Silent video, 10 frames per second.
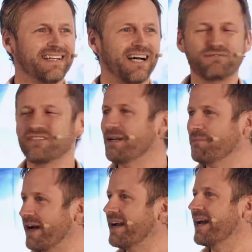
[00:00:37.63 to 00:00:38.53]
I feel
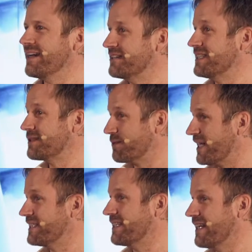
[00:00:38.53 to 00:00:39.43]
my energy is
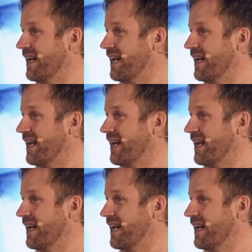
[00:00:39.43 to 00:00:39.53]
raising.